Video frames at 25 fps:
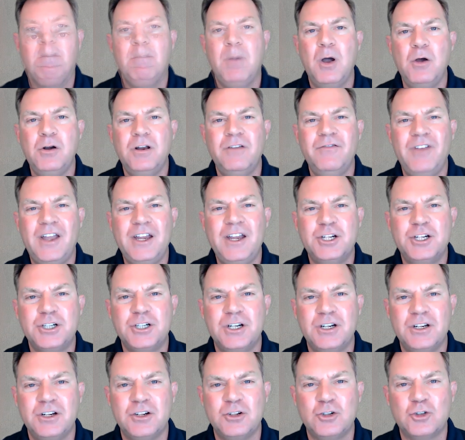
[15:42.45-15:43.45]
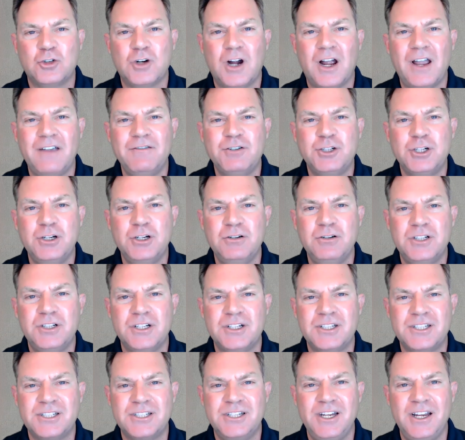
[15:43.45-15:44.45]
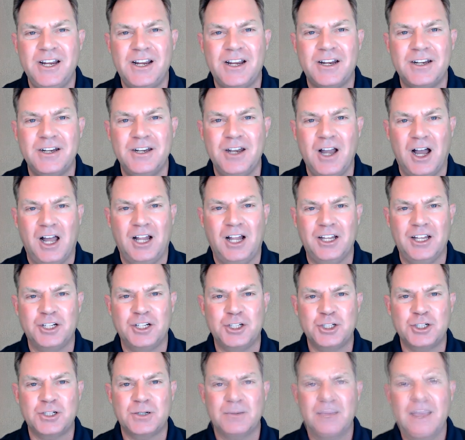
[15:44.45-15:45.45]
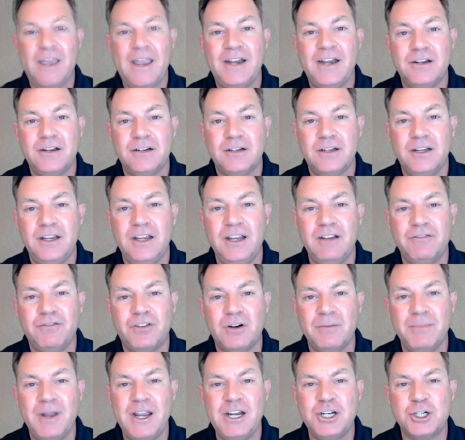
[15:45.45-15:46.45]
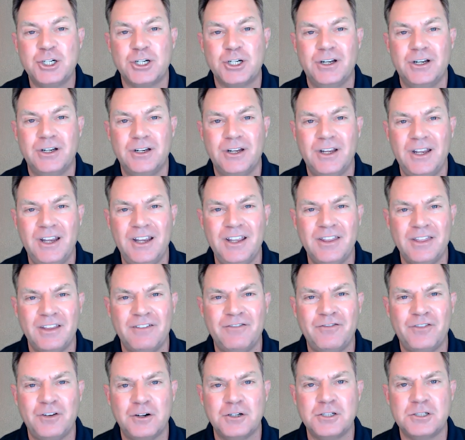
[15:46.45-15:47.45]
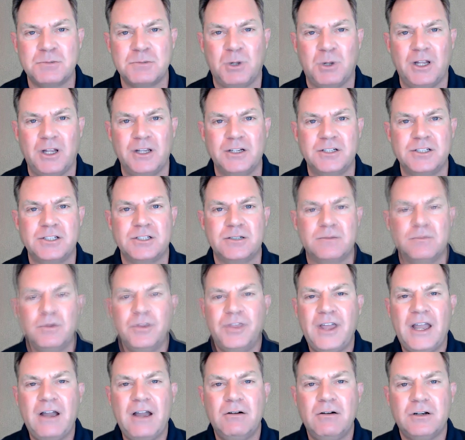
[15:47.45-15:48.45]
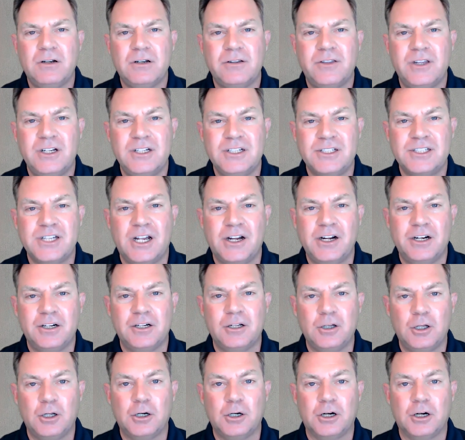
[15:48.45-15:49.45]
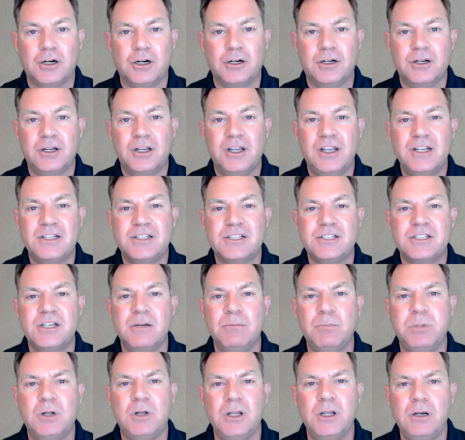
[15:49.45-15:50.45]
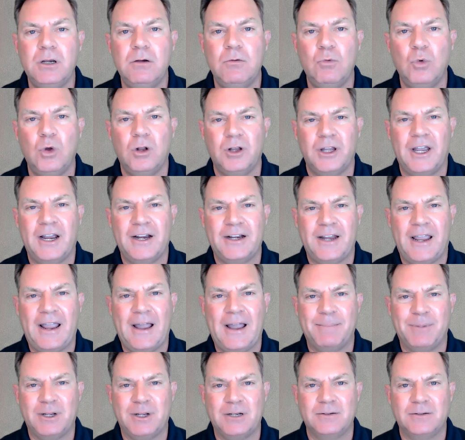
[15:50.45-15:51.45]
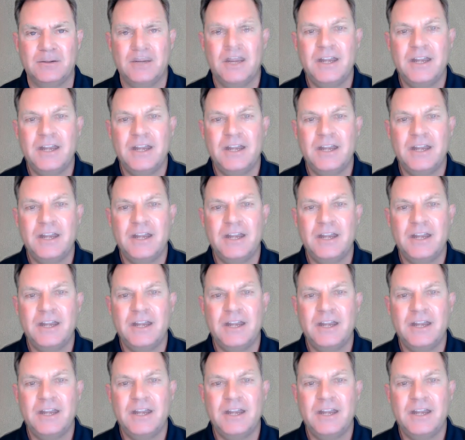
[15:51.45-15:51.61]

Motivation drives you to seek knowledge and information in the first place. Without the desire to learn, it simply will not happen.